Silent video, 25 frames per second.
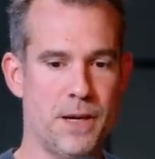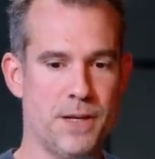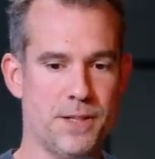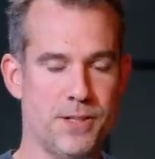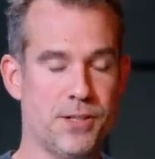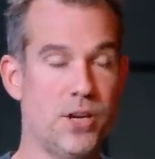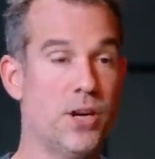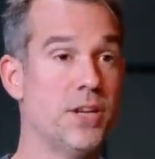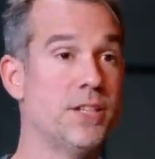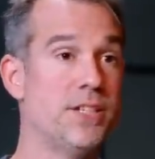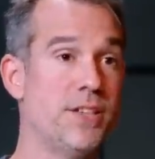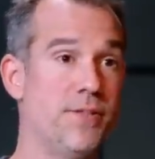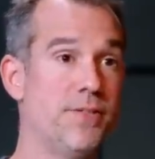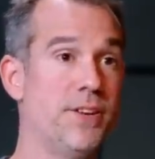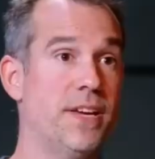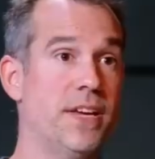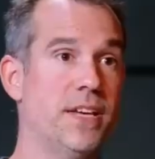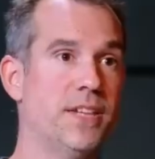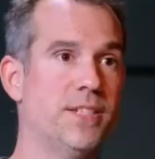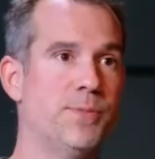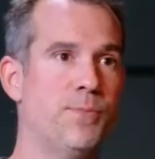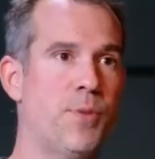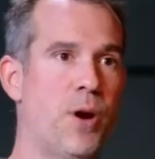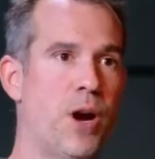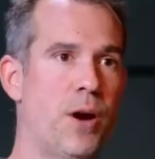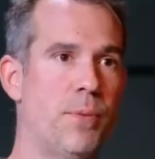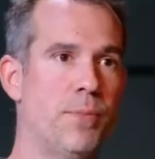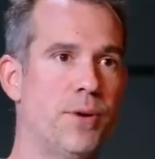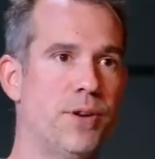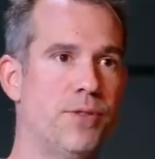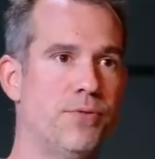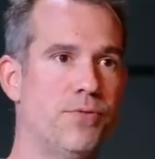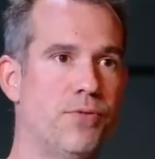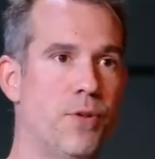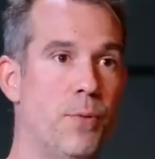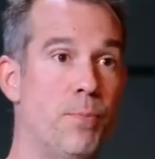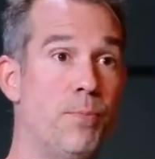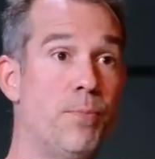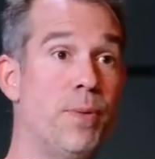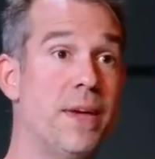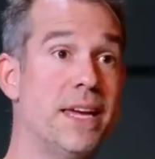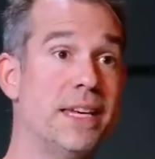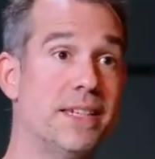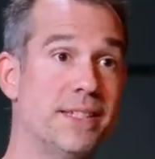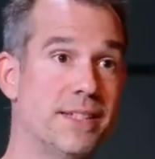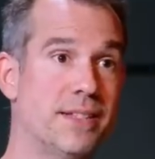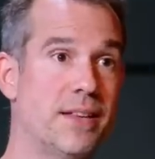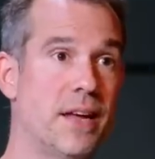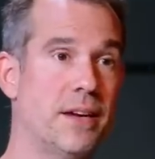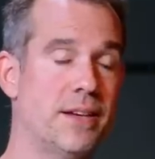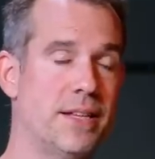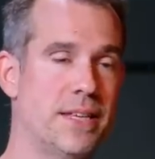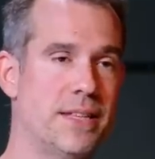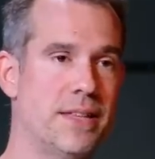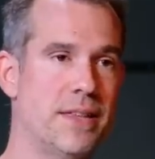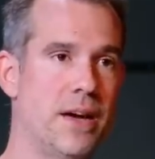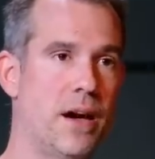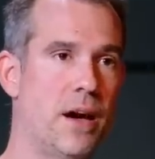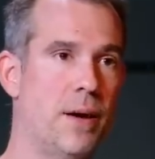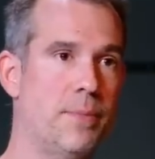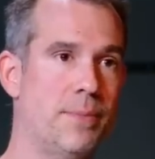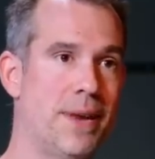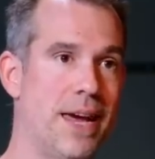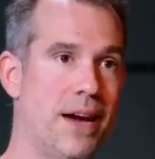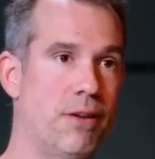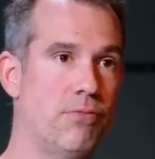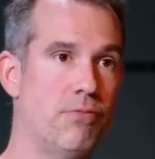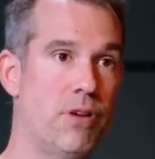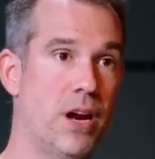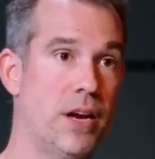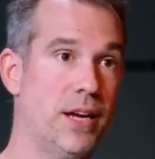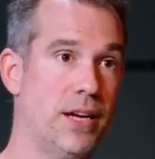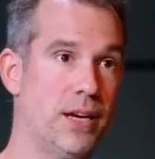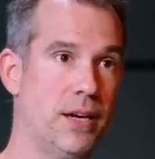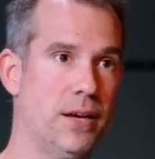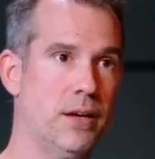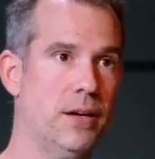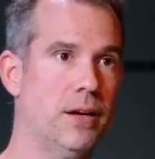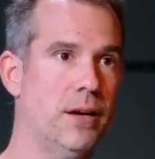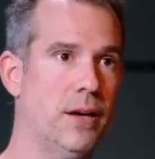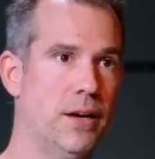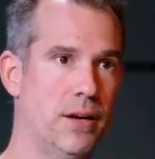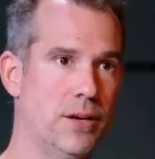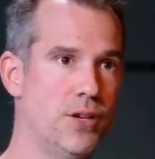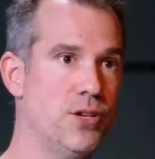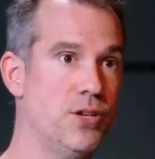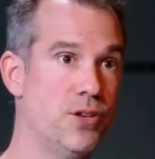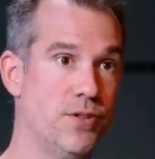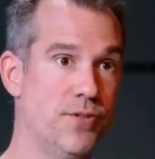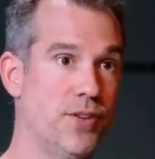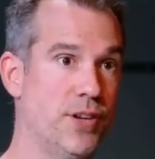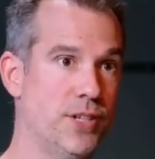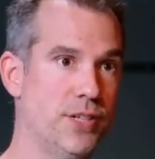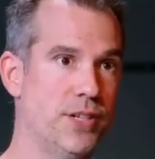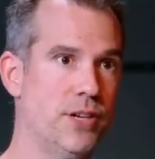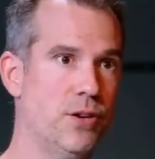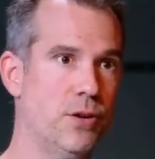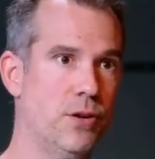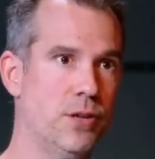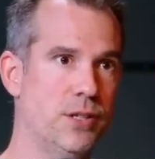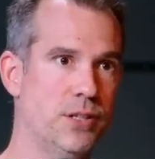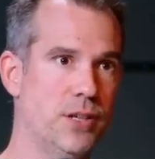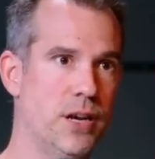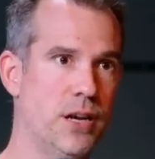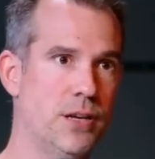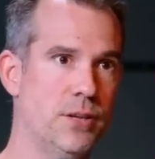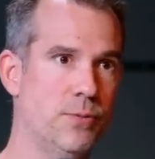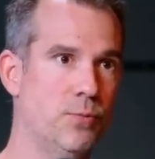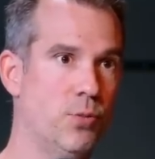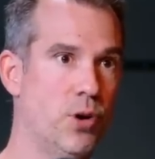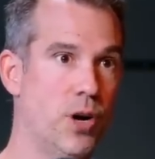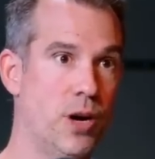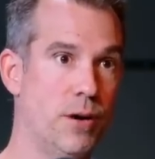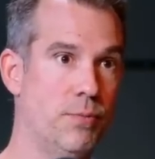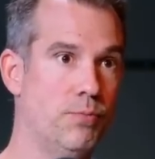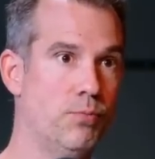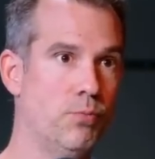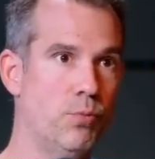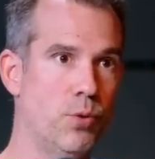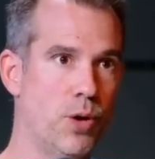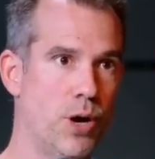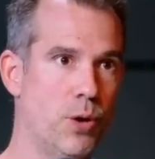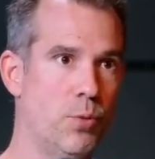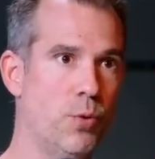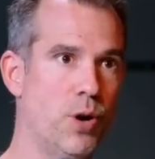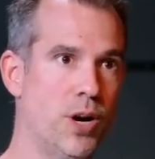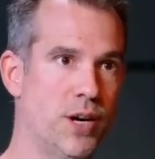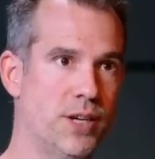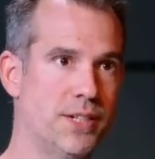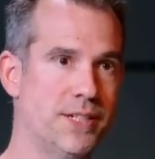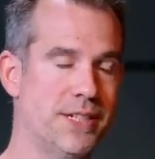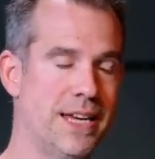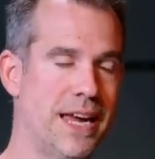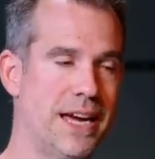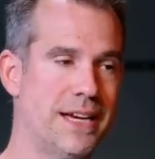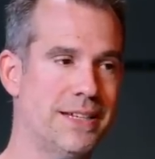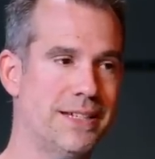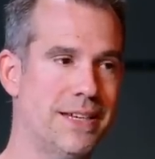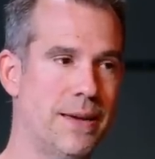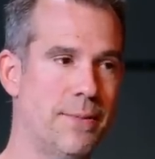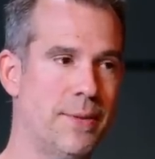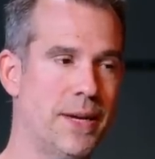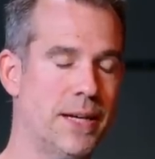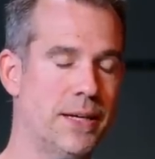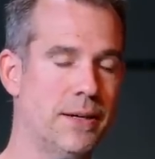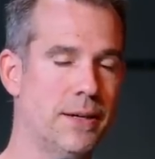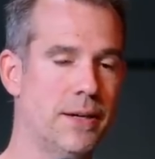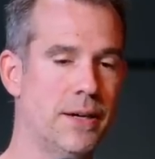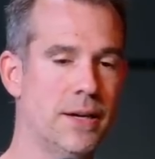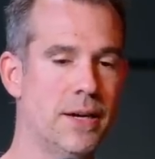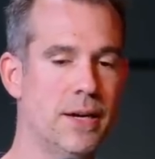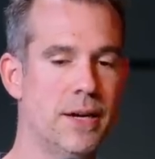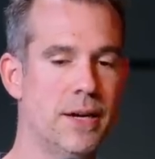scientific experiment for a big study that I'm now running at University College London, where I work as an academic.